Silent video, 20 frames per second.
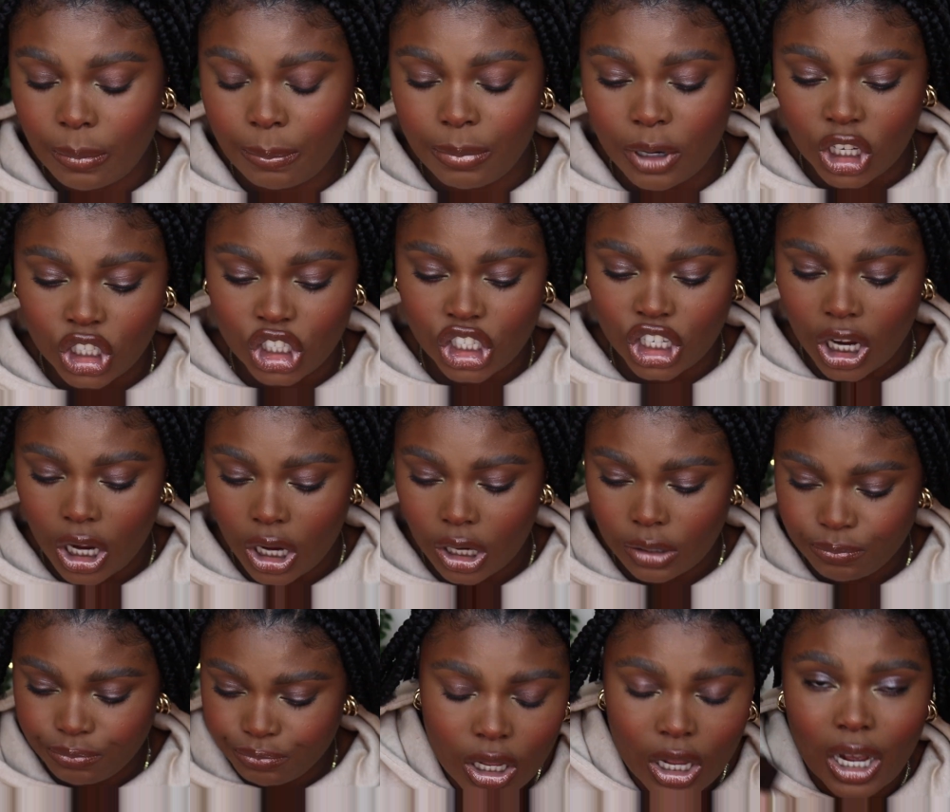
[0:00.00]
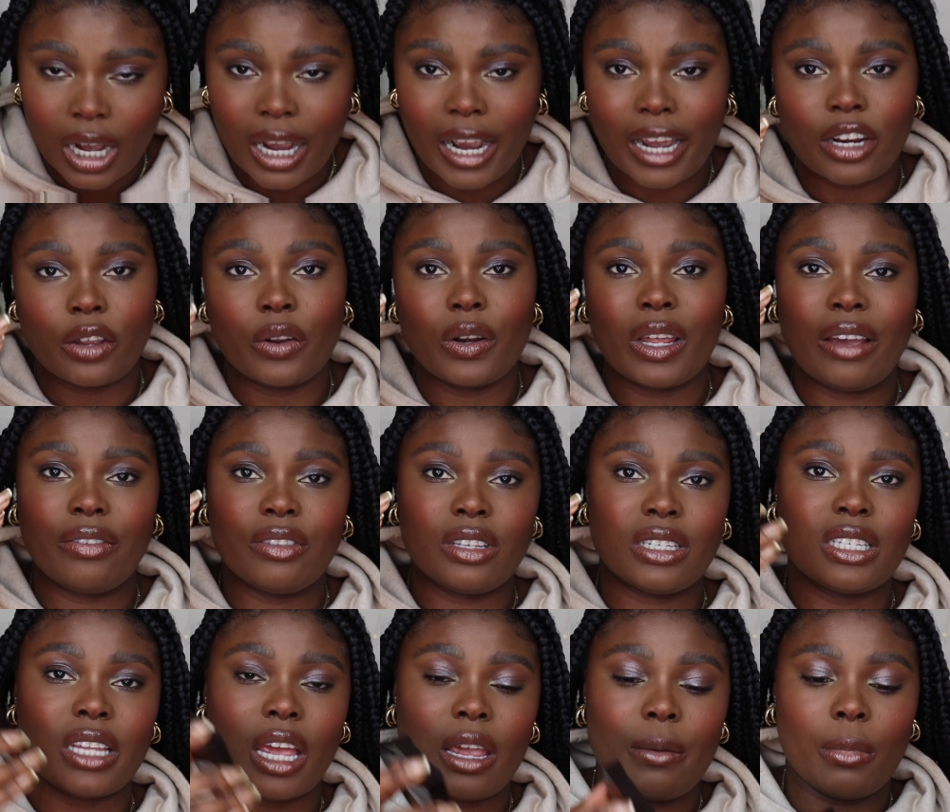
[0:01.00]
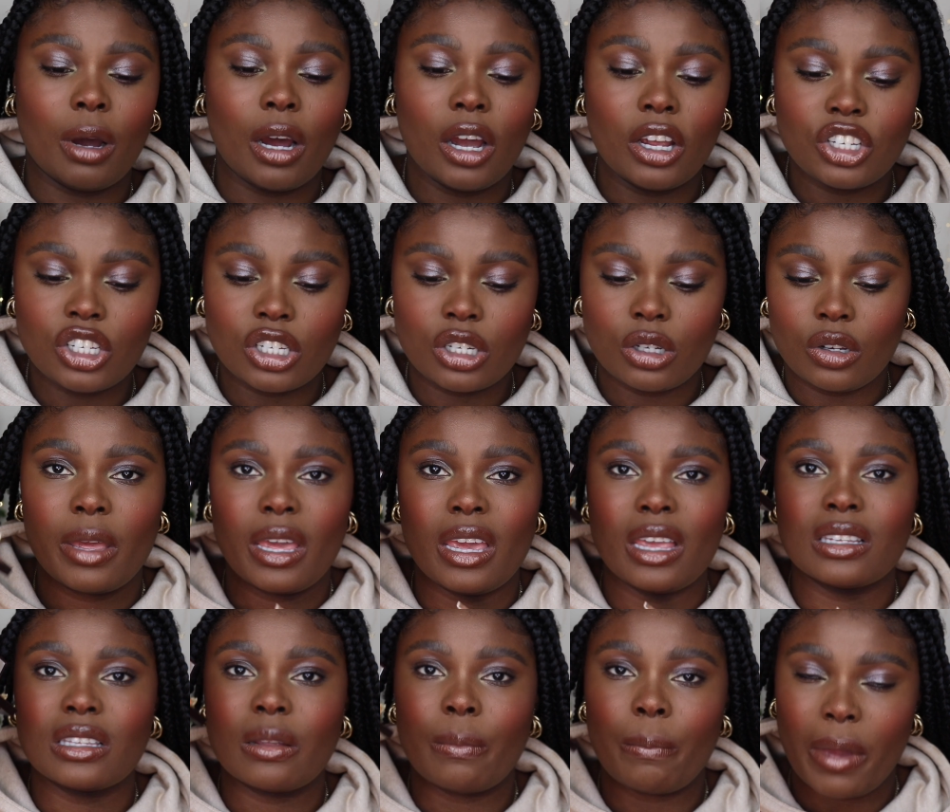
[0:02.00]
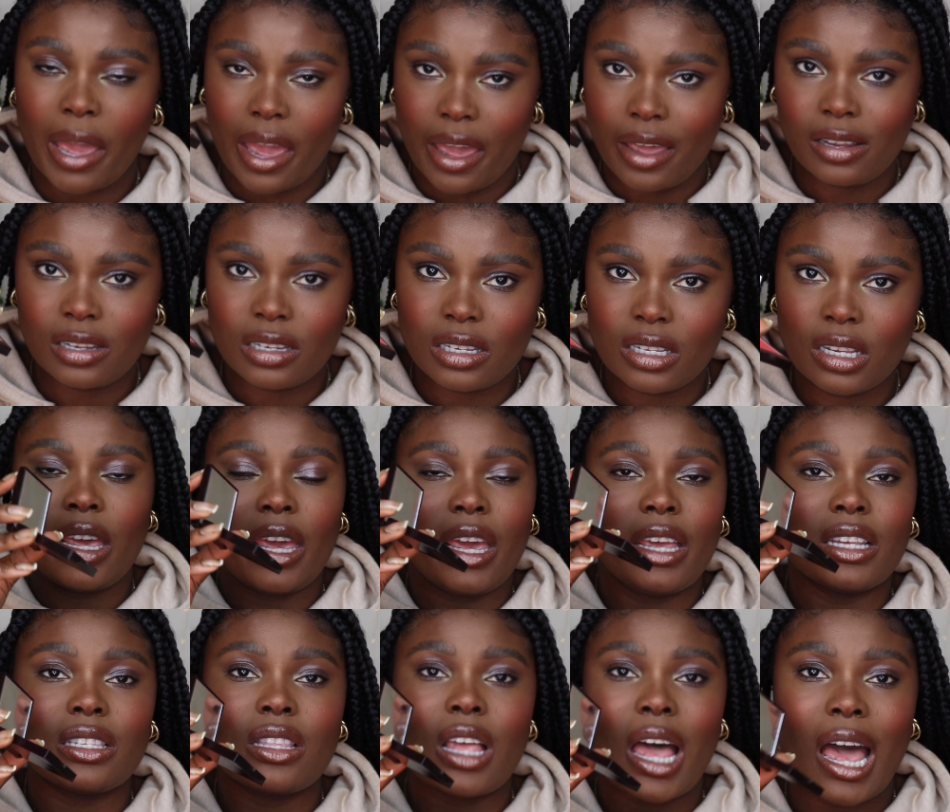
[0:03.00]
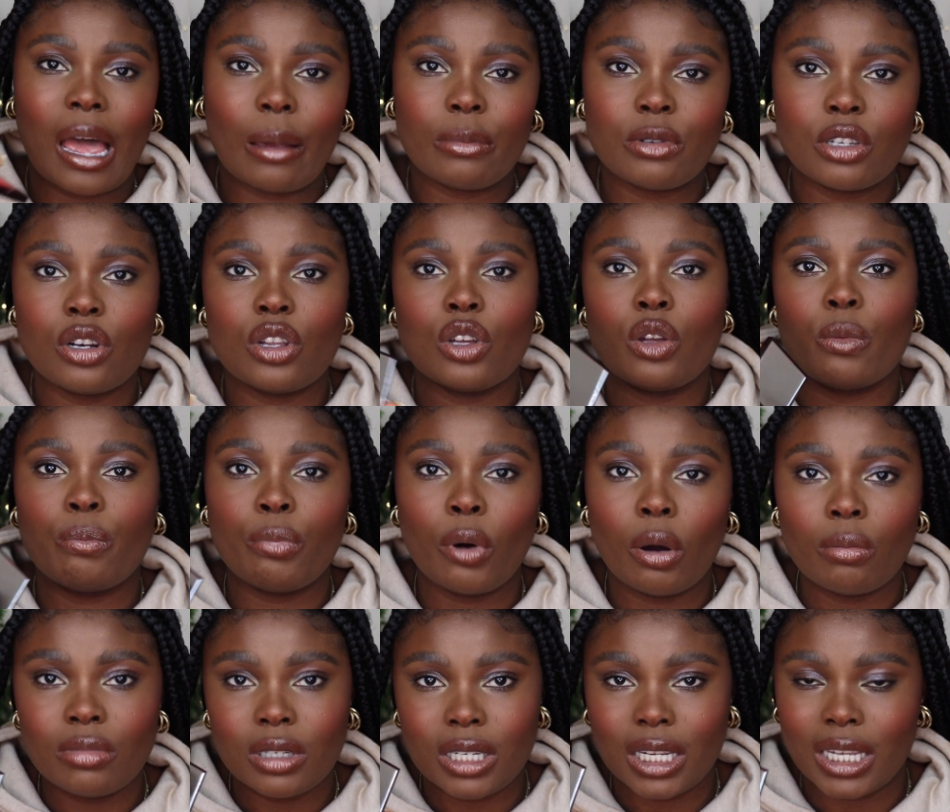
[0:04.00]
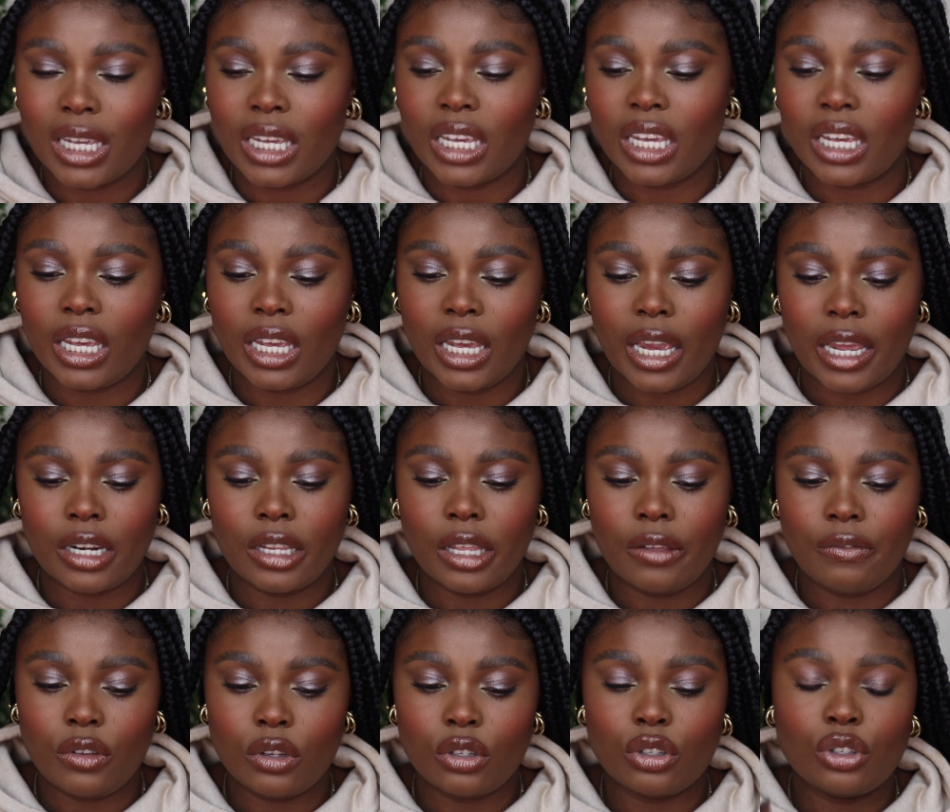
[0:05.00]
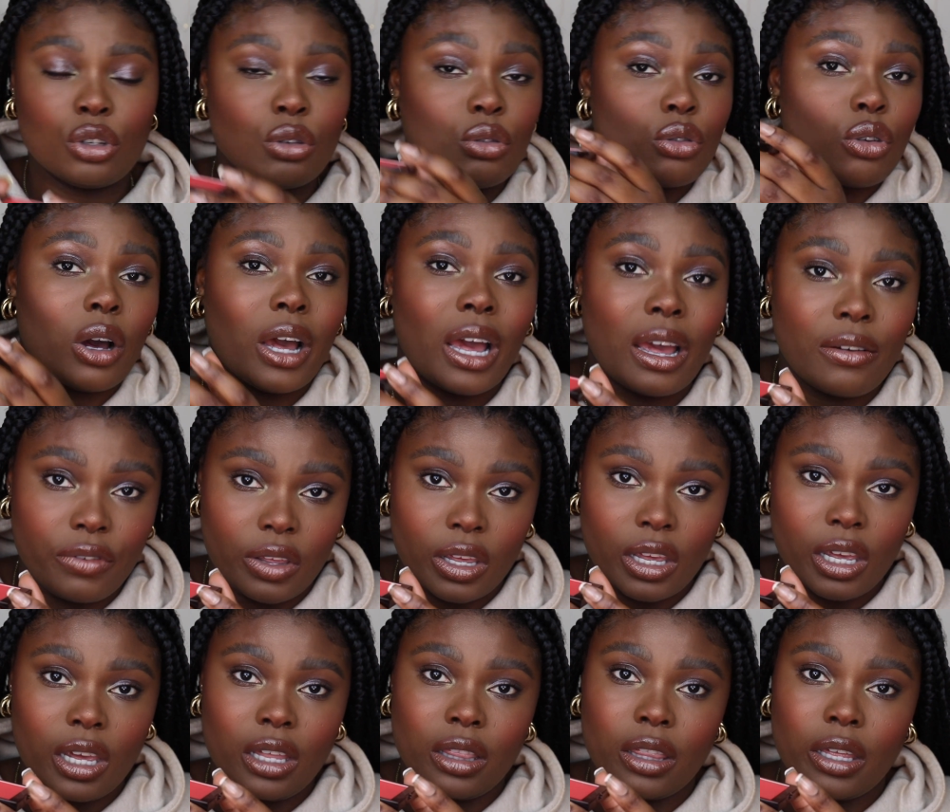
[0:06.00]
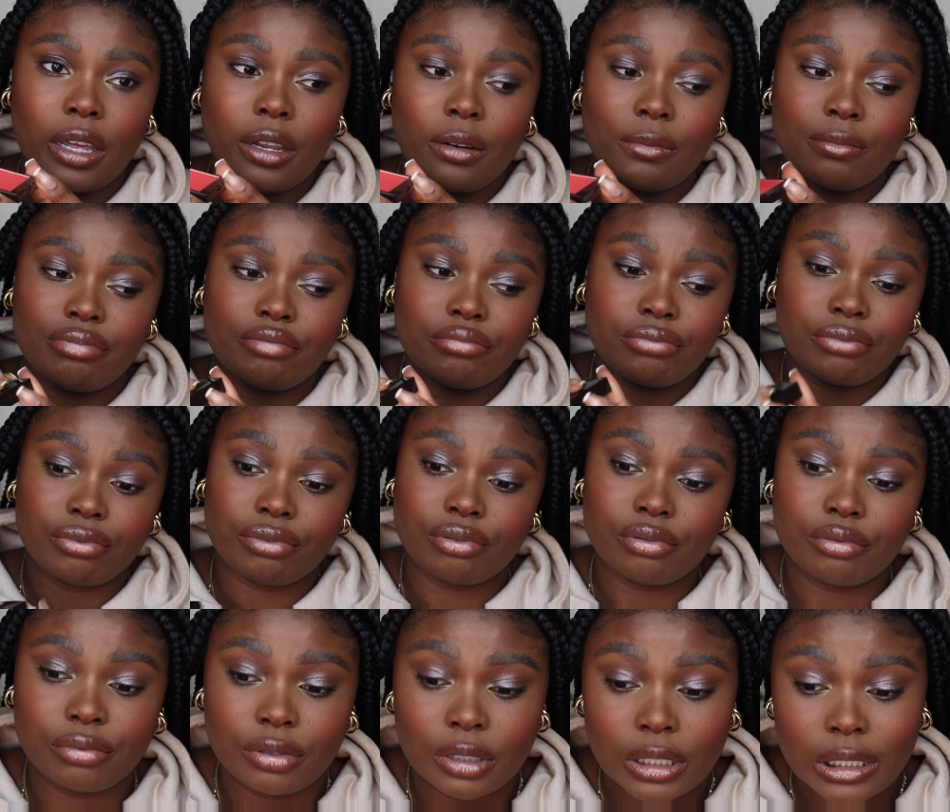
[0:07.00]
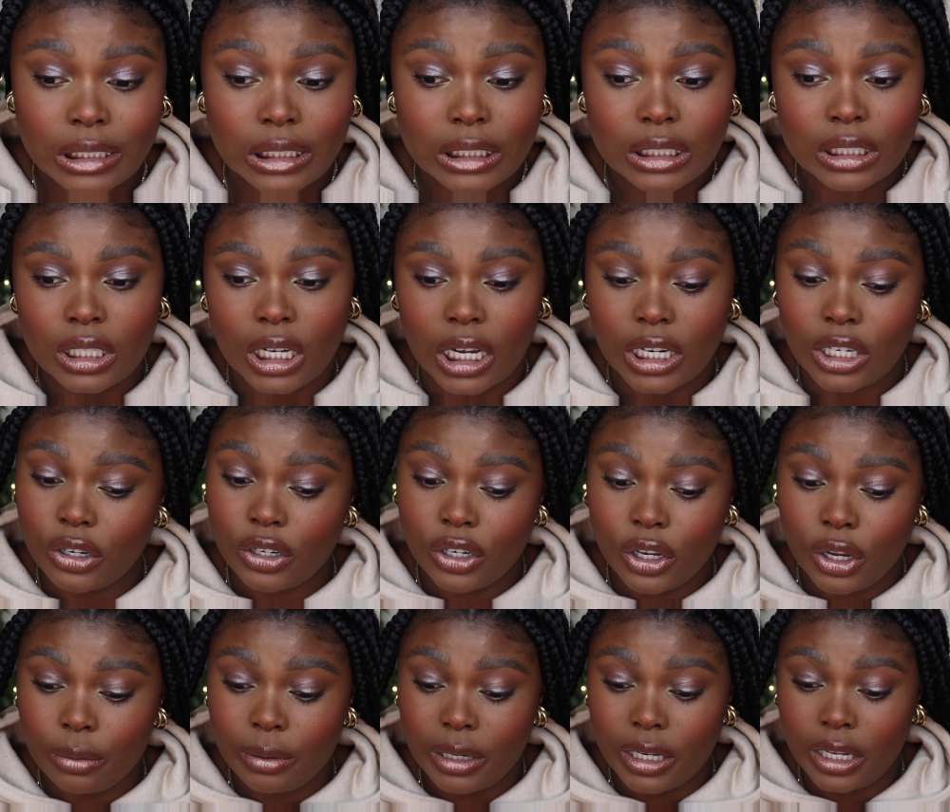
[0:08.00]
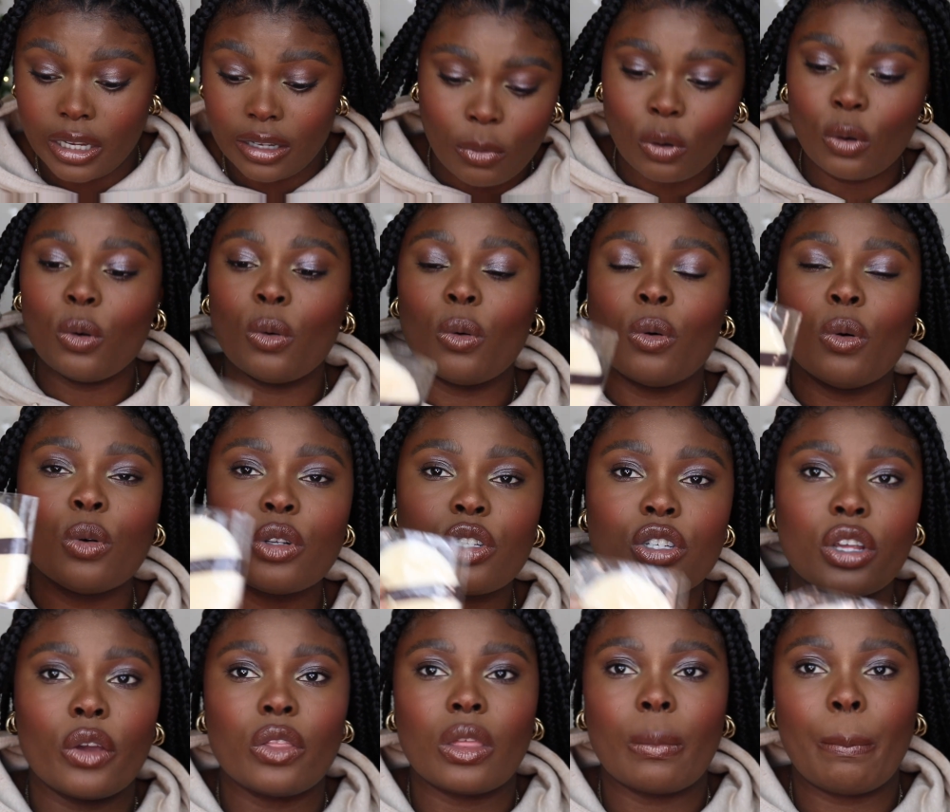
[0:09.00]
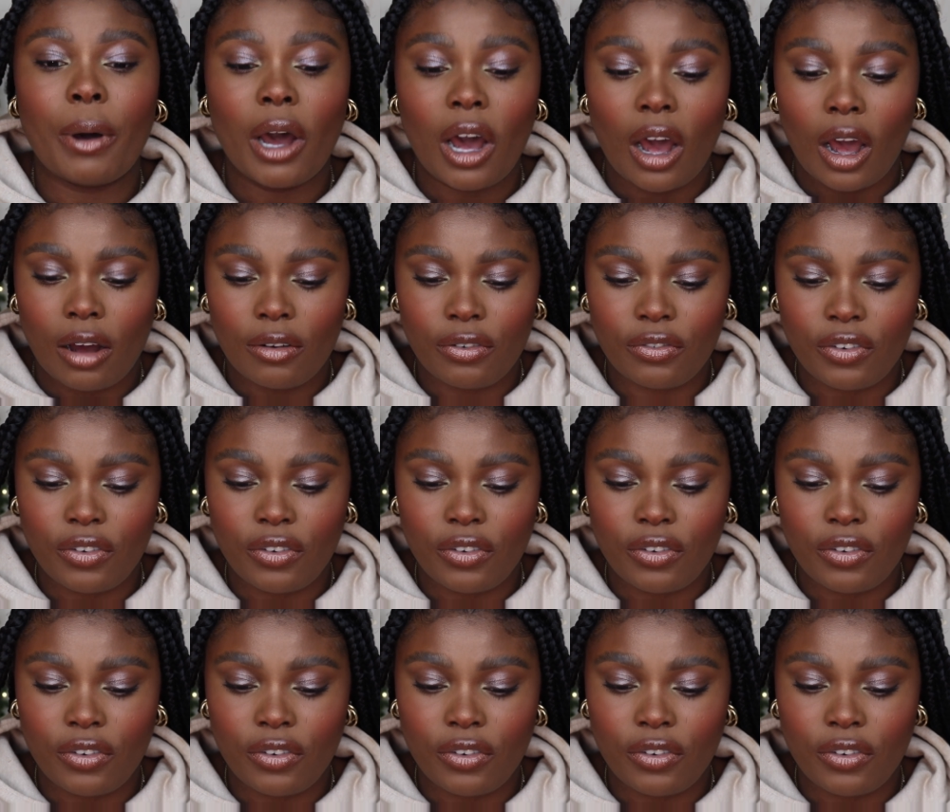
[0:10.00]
blusher, I don't have to say much, it is the best. It is the absolute bomb diggity, and if you do not have it, then I don't know, innit? Oh, also the puff.